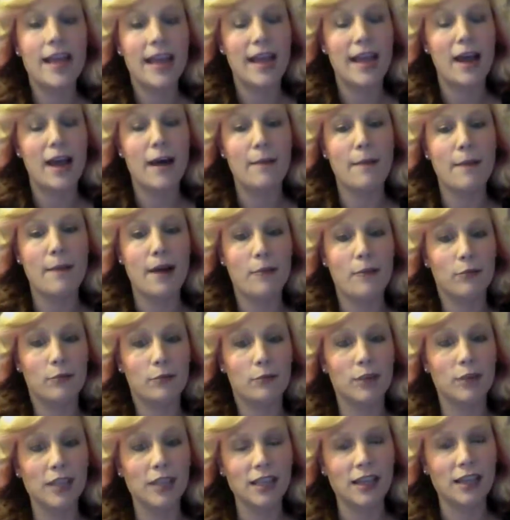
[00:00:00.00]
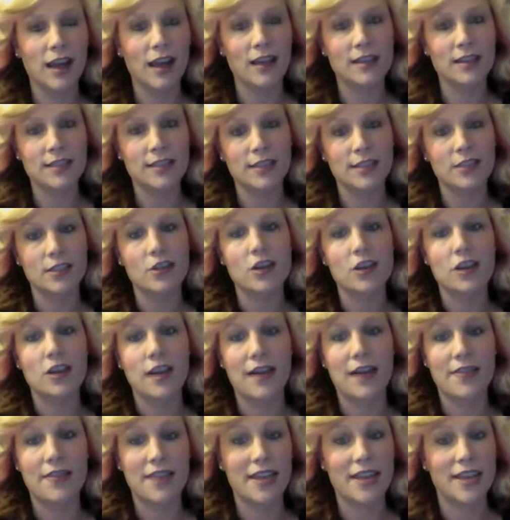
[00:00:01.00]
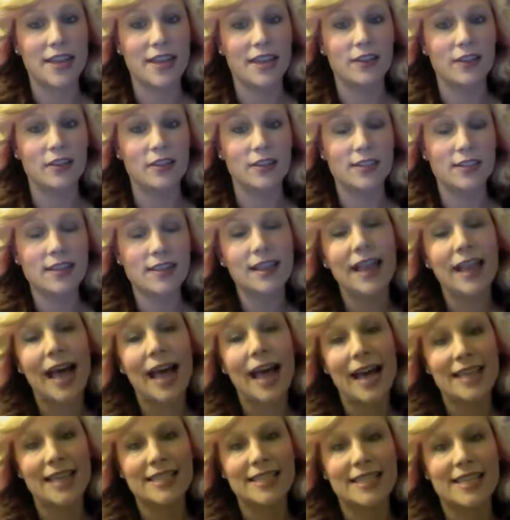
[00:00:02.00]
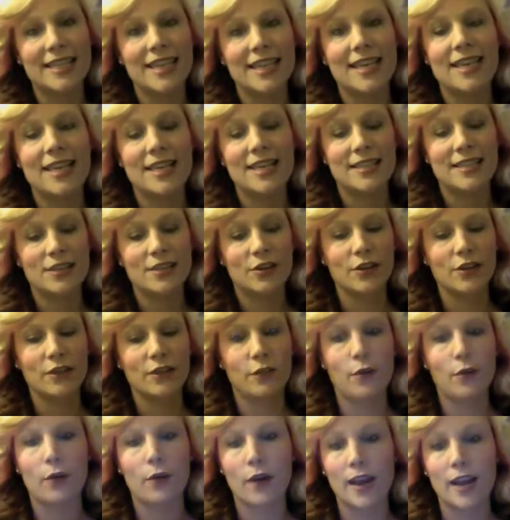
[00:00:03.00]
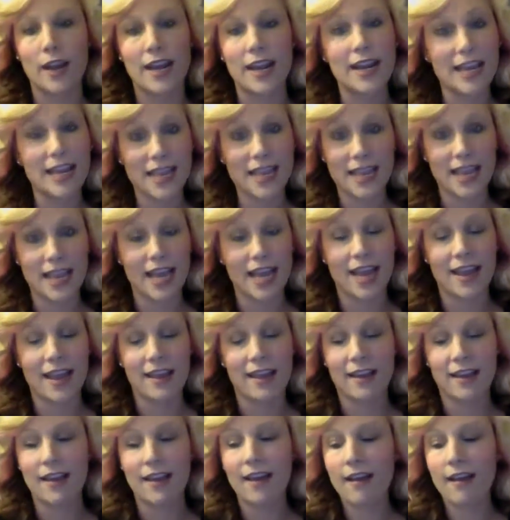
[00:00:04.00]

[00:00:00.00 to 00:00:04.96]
I really like this look. I think it looks classy. It's good for anything.